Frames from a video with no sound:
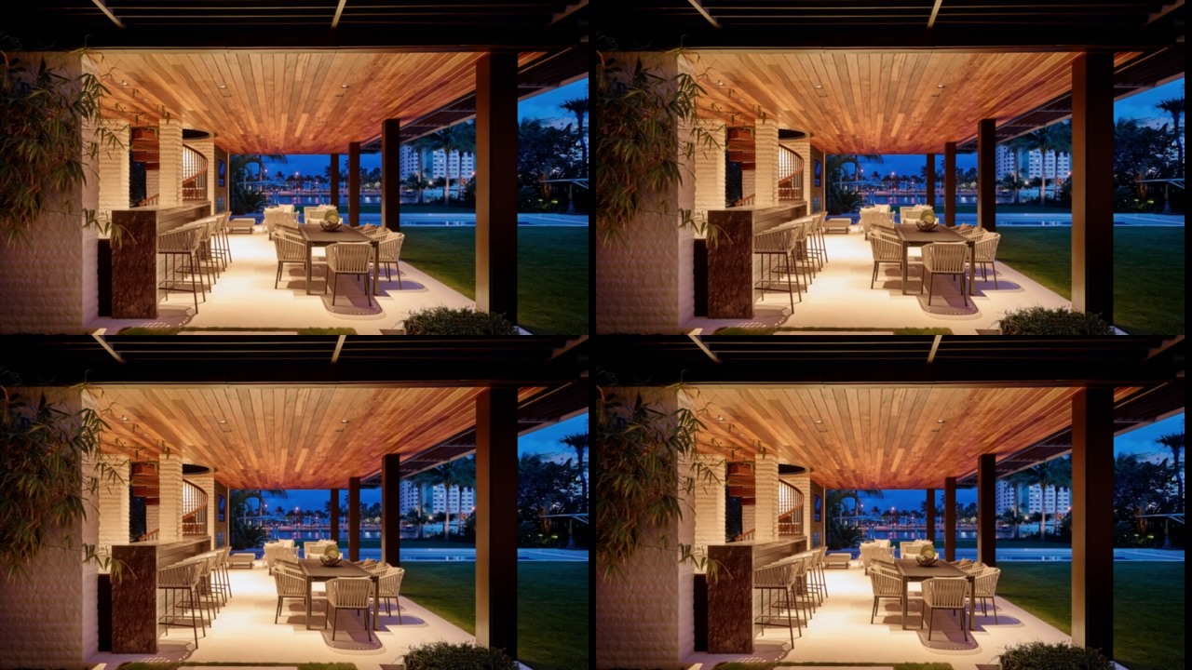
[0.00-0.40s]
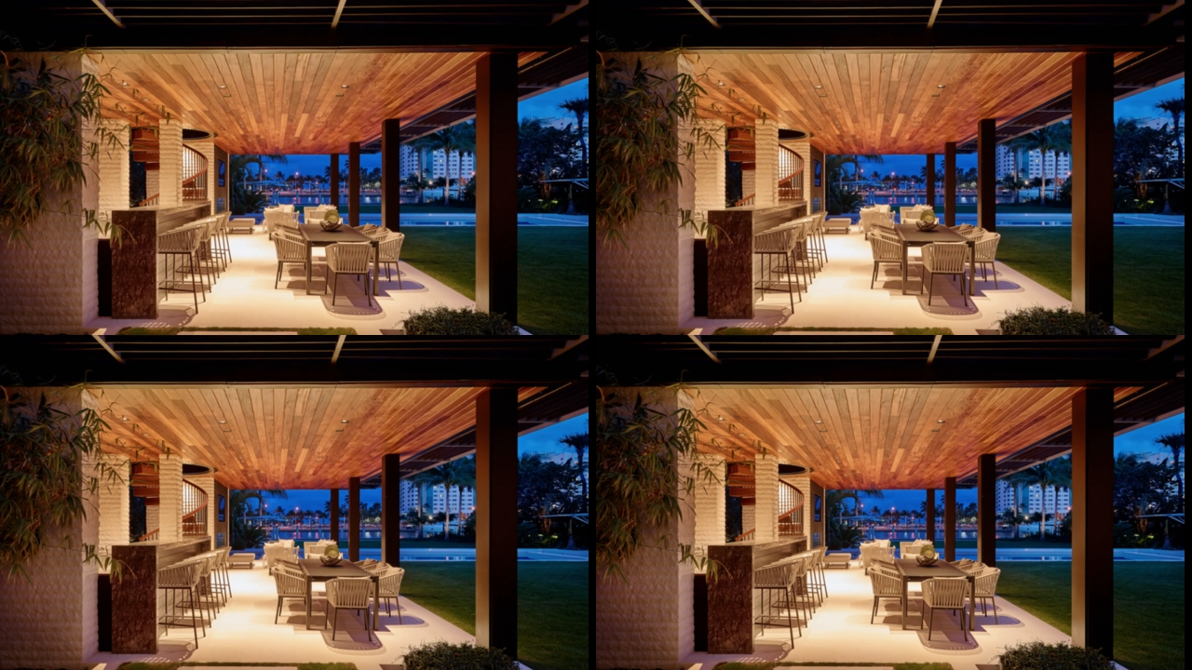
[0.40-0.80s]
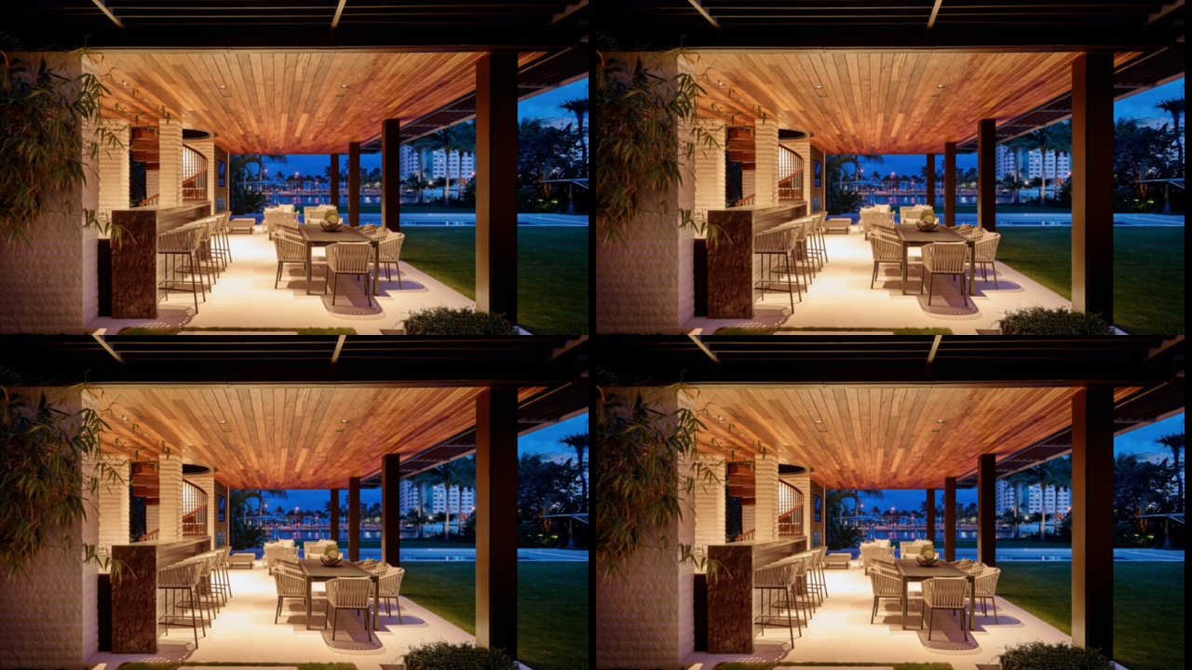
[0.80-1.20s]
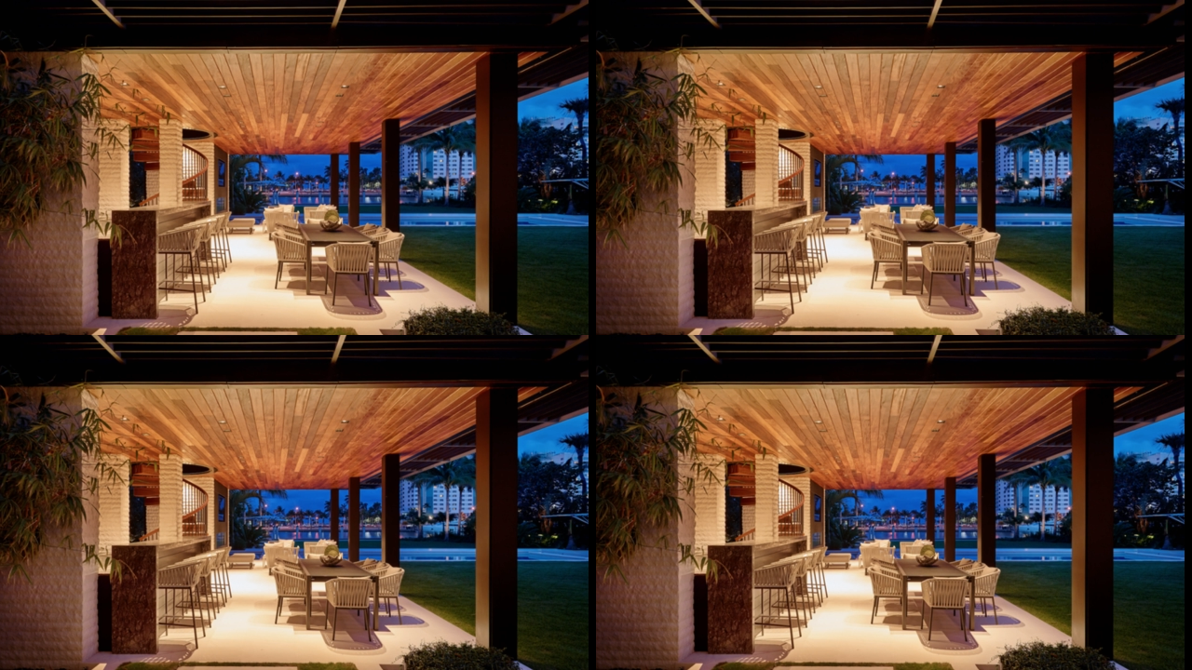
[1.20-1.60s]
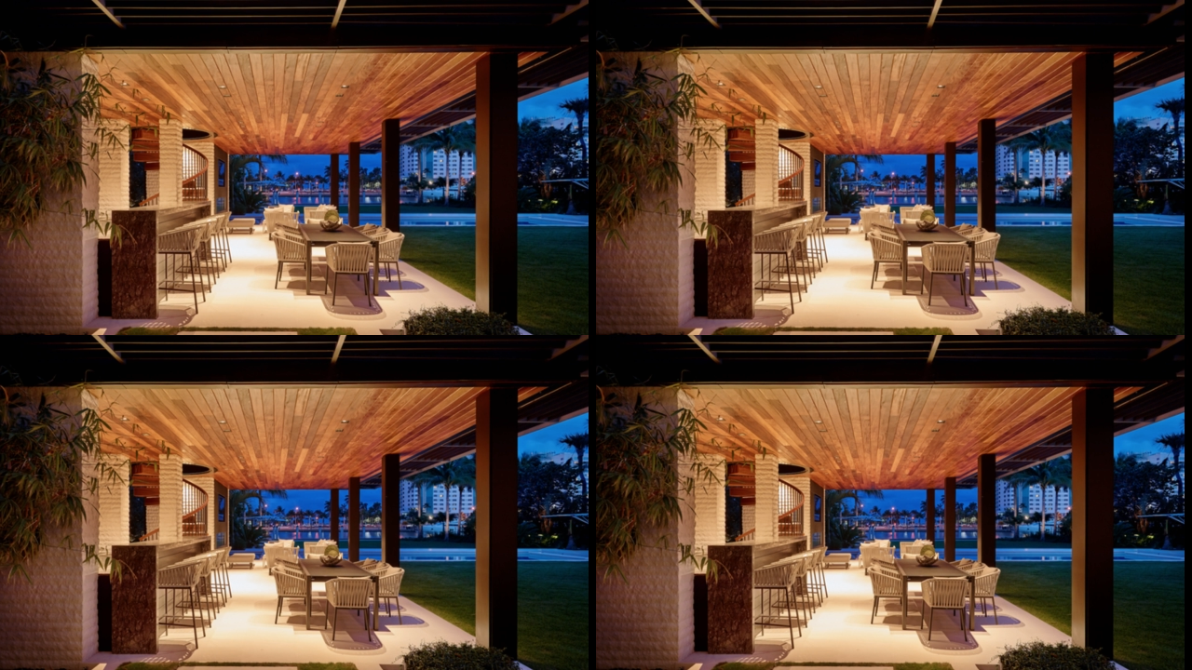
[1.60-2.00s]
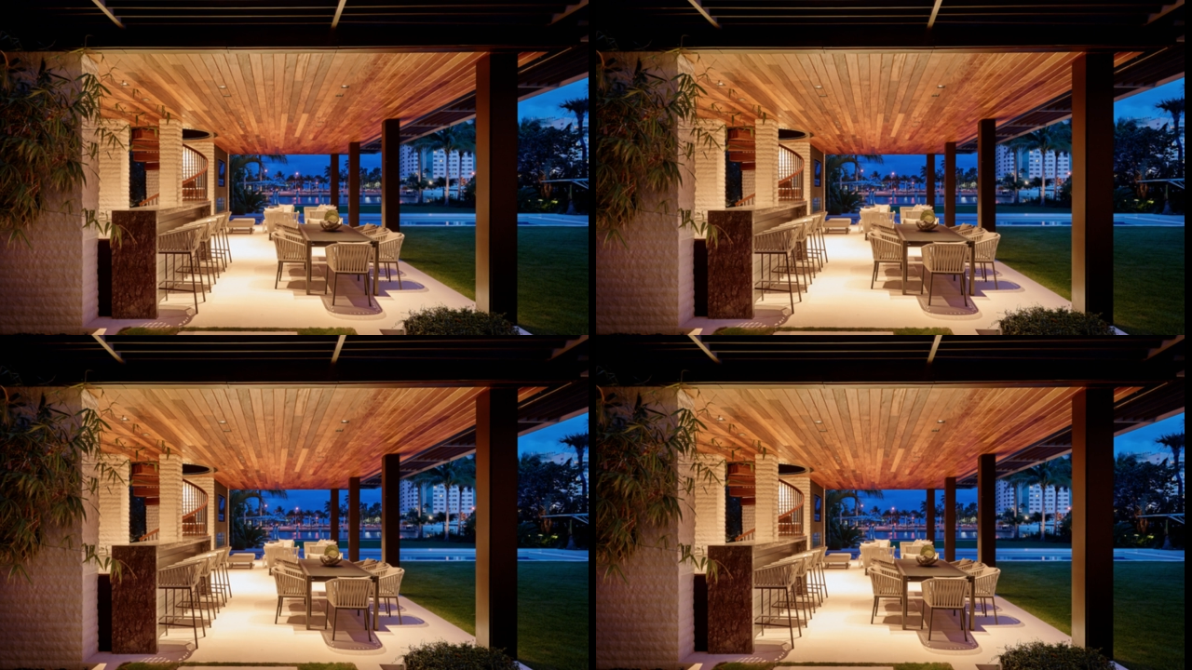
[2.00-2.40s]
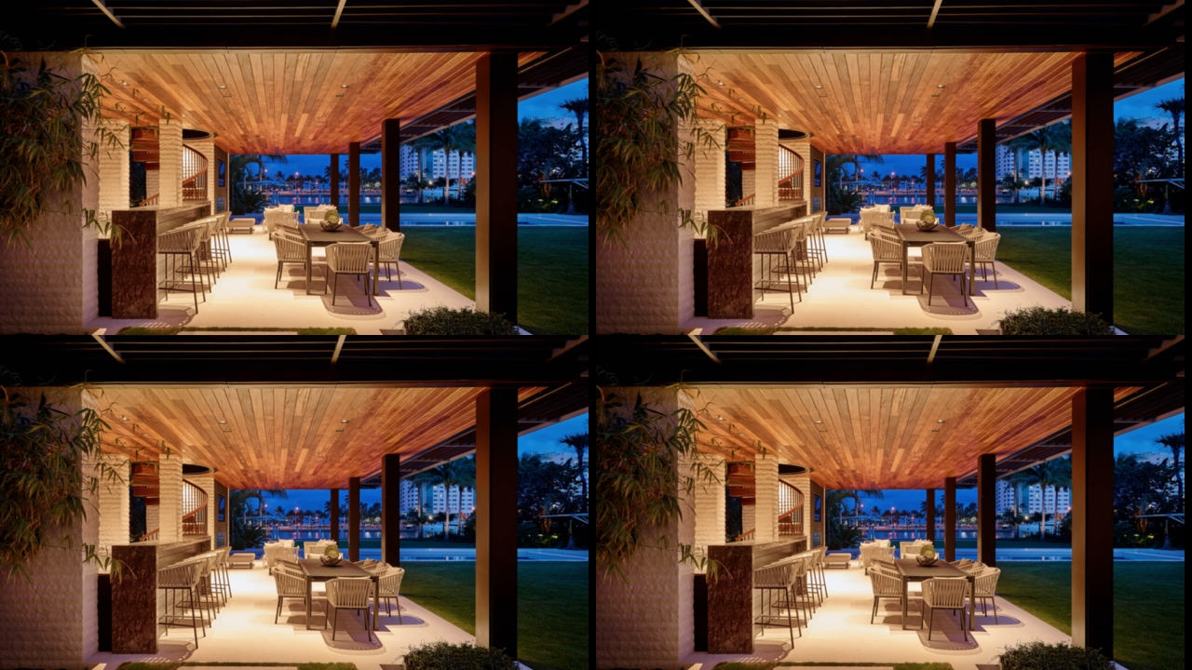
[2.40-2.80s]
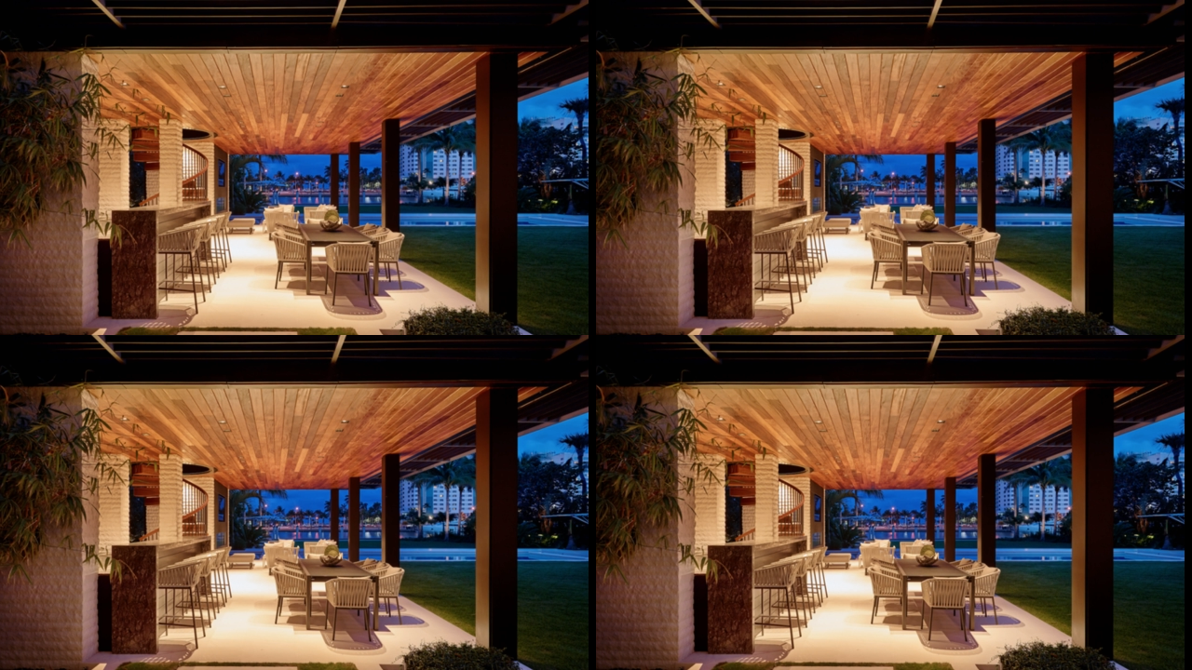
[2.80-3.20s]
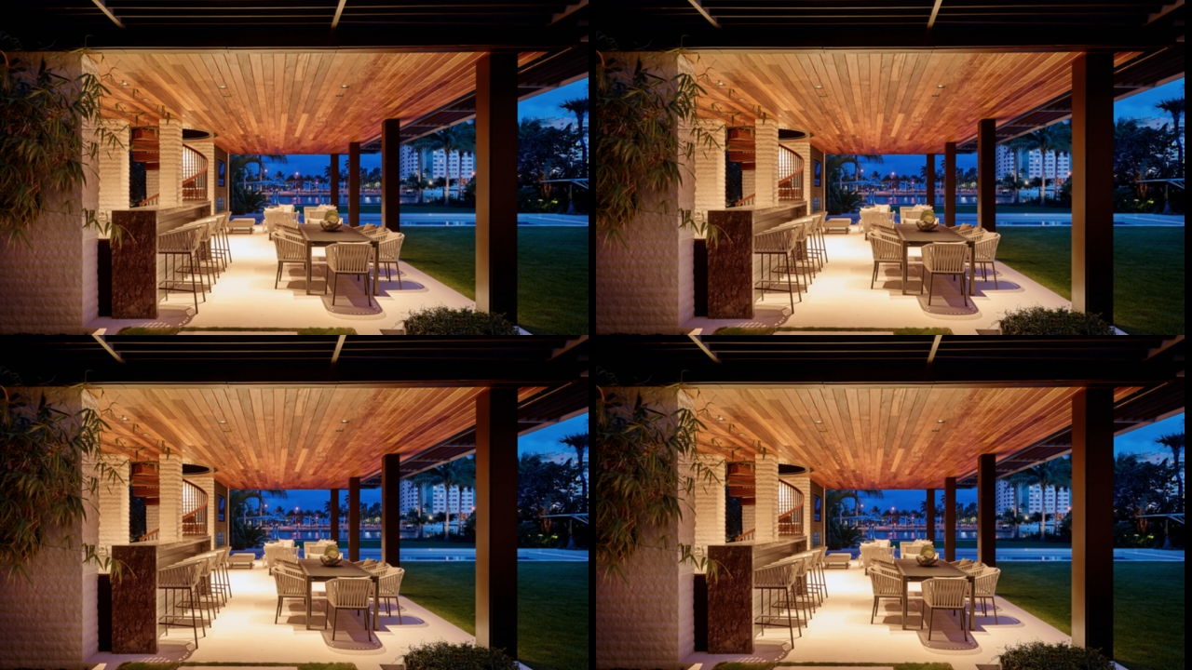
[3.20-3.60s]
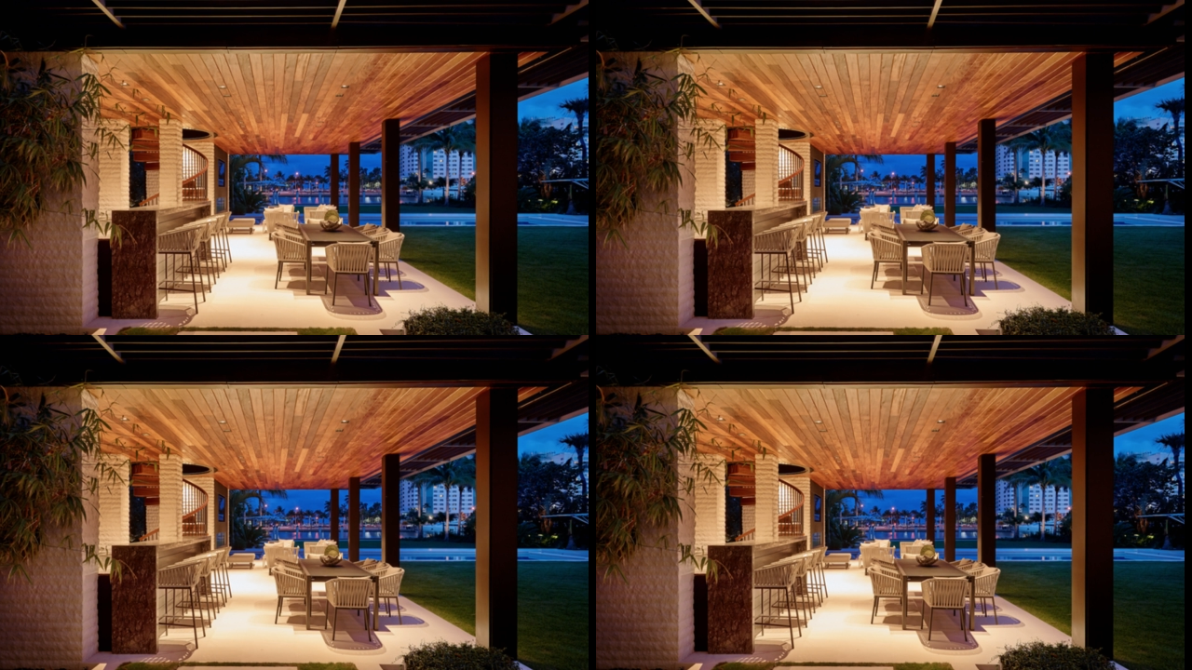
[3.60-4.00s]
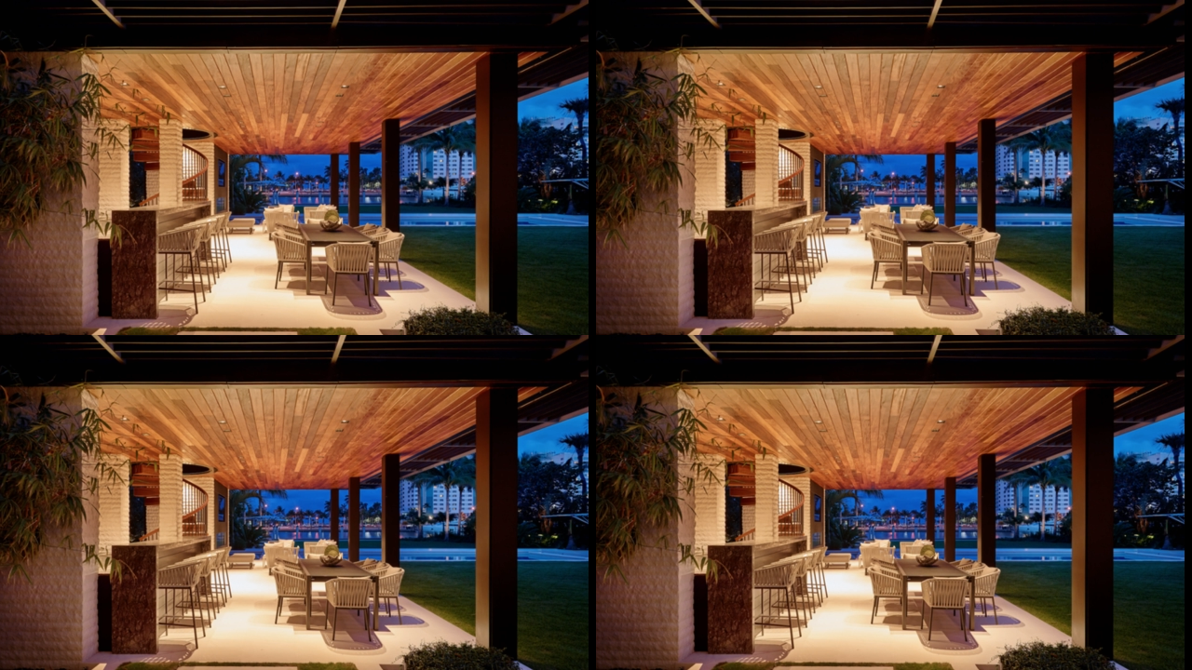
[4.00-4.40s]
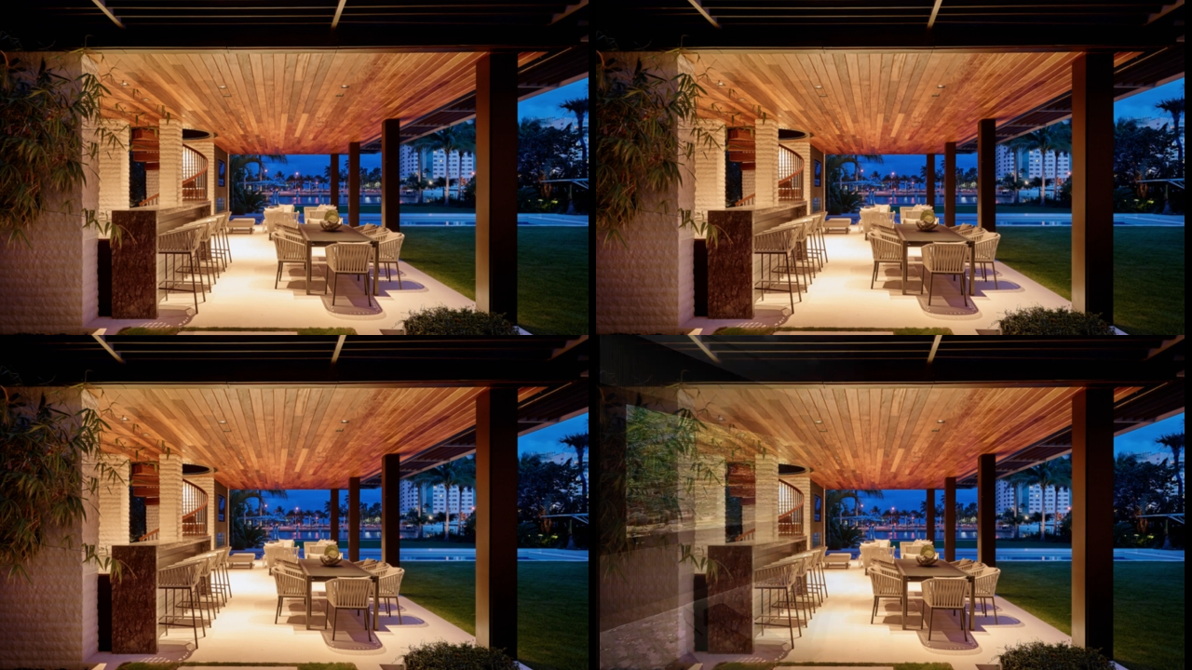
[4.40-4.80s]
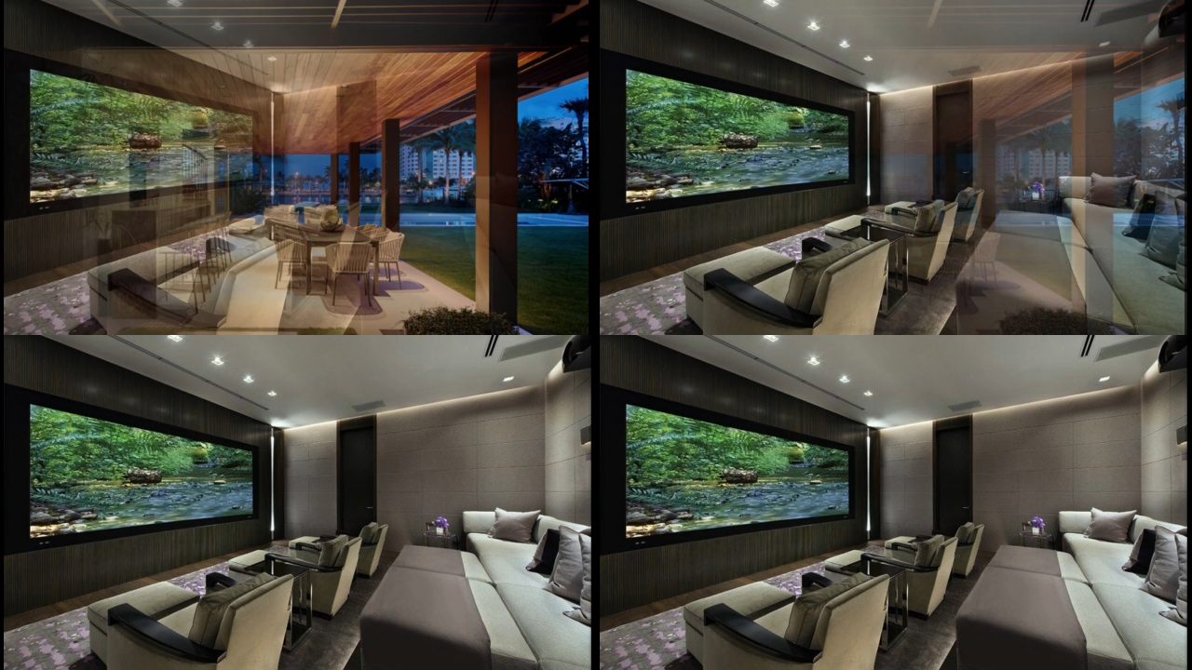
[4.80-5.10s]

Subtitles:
[unreadable: no face in view]